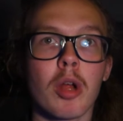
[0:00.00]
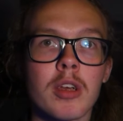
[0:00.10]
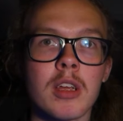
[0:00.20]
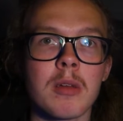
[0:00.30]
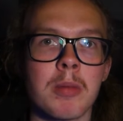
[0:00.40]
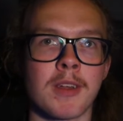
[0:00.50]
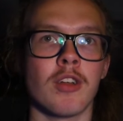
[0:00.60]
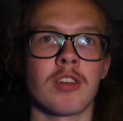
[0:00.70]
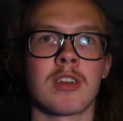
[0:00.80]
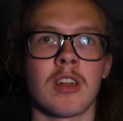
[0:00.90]
blocking
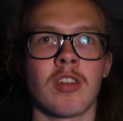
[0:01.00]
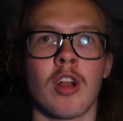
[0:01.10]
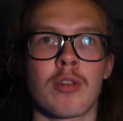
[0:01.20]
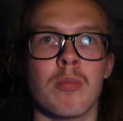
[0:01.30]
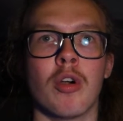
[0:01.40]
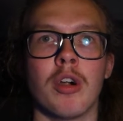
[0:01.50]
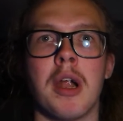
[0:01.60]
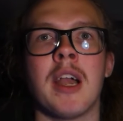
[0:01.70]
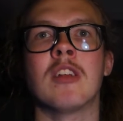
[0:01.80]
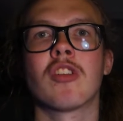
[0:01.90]
because it does a lot more,
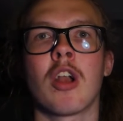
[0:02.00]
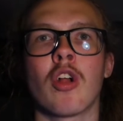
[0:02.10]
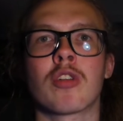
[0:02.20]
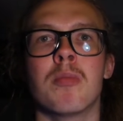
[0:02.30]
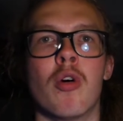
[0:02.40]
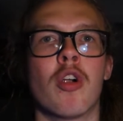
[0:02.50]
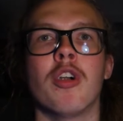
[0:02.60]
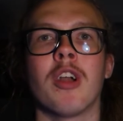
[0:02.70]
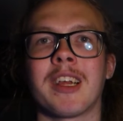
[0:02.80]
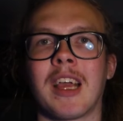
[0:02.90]
and it's a lot
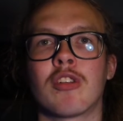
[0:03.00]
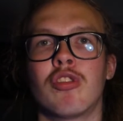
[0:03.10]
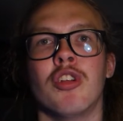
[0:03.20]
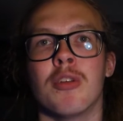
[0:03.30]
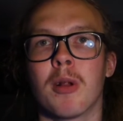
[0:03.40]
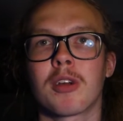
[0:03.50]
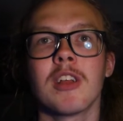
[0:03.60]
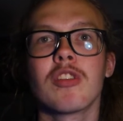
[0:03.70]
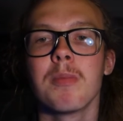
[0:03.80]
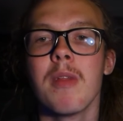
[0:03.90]
more like actually uBlock
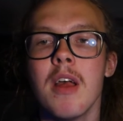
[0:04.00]
is.